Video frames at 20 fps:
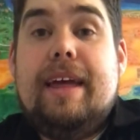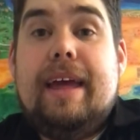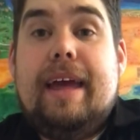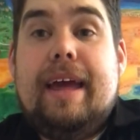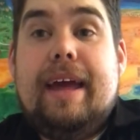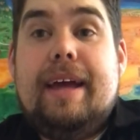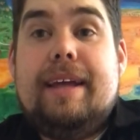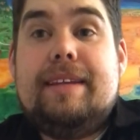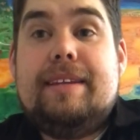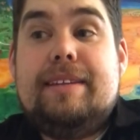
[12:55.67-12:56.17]

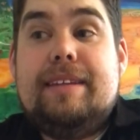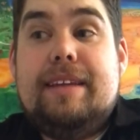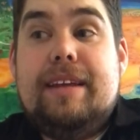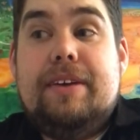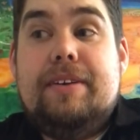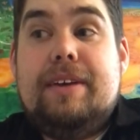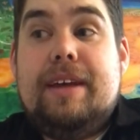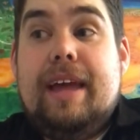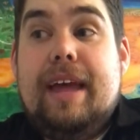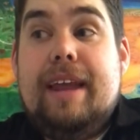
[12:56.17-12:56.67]
And
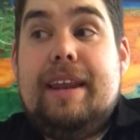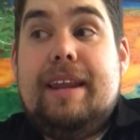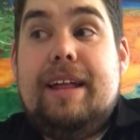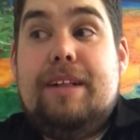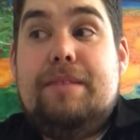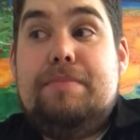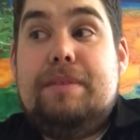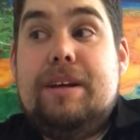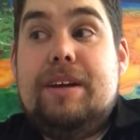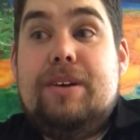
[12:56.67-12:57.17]
you can't
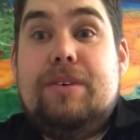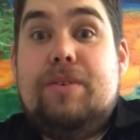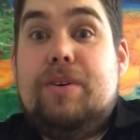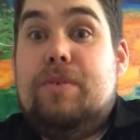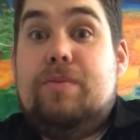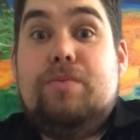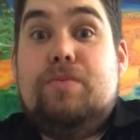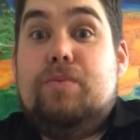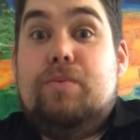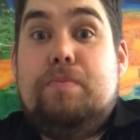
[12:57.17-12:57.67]
help but
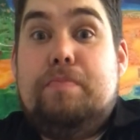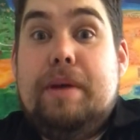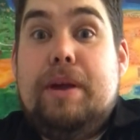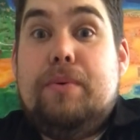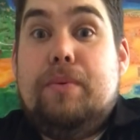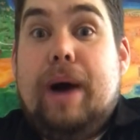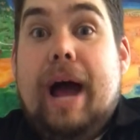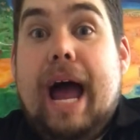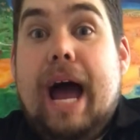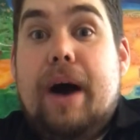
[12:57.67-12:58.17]
be
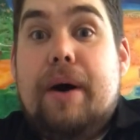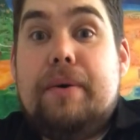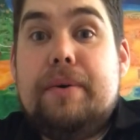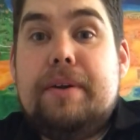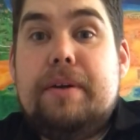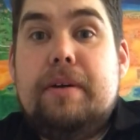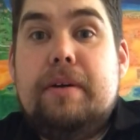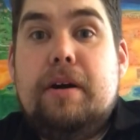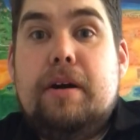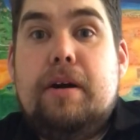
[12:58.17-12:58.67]
wowed
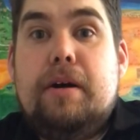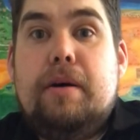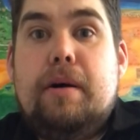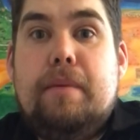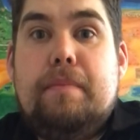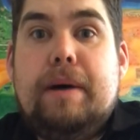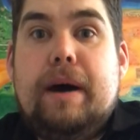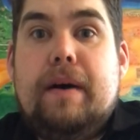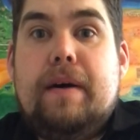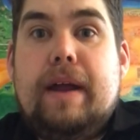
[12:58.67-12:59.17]

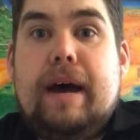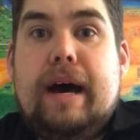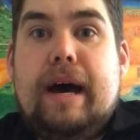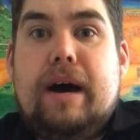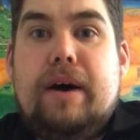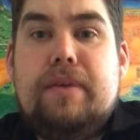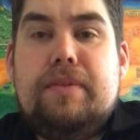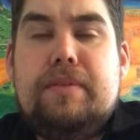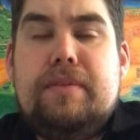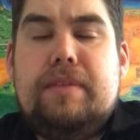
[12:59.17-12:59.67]
about
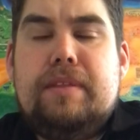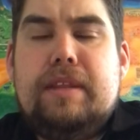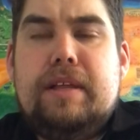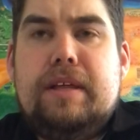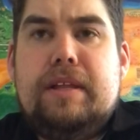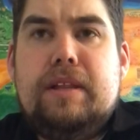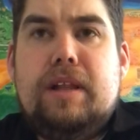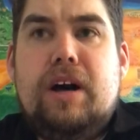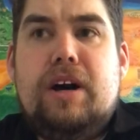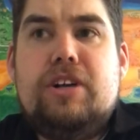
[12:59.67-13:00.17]
how
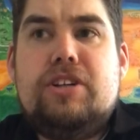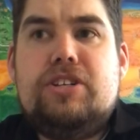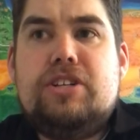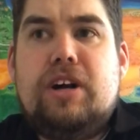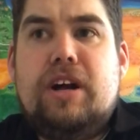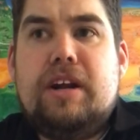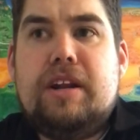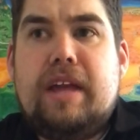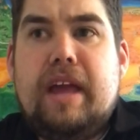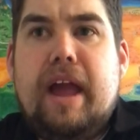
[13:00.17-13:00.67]
the Long
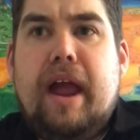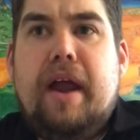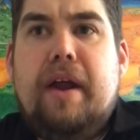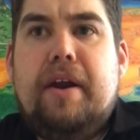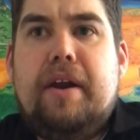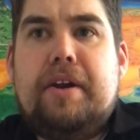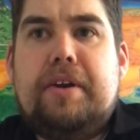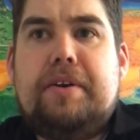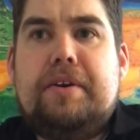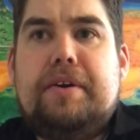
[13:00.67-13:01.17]
John
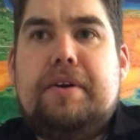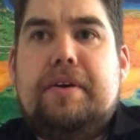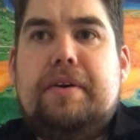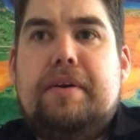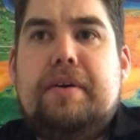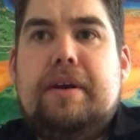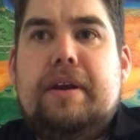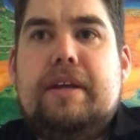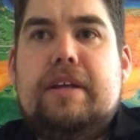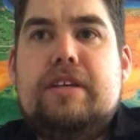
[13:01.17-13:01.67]

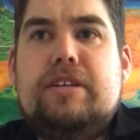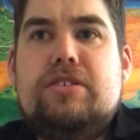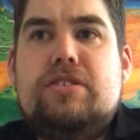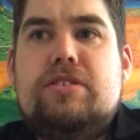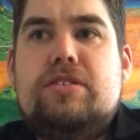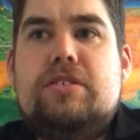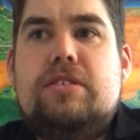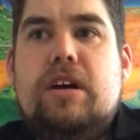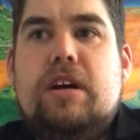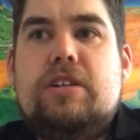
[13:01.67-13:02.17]
character is
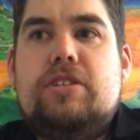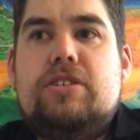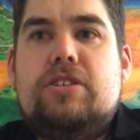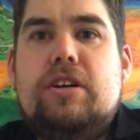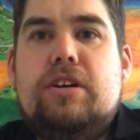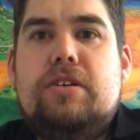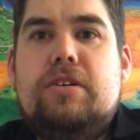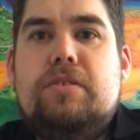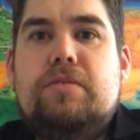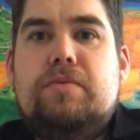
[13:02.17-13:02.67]
such
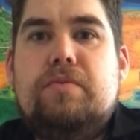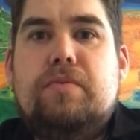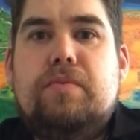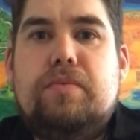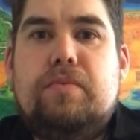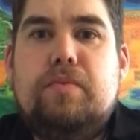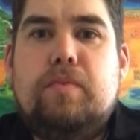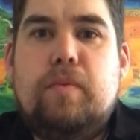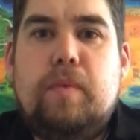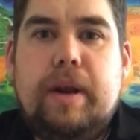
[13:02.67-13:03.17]
a
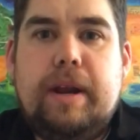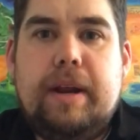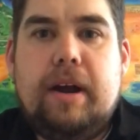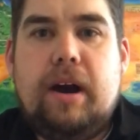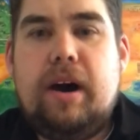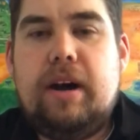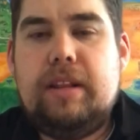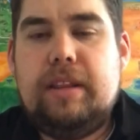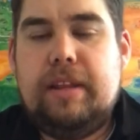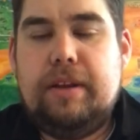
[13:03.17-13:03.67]

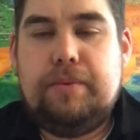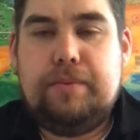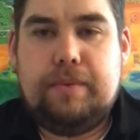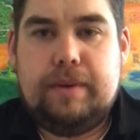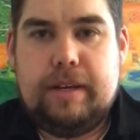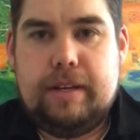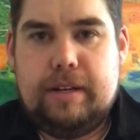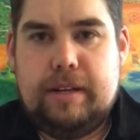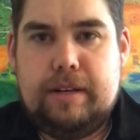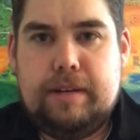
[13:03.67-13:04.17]
oddly
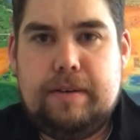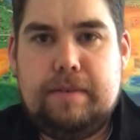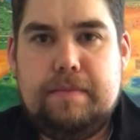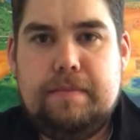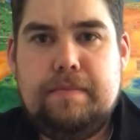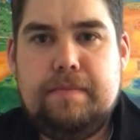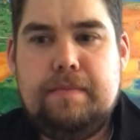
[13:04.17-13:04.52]
written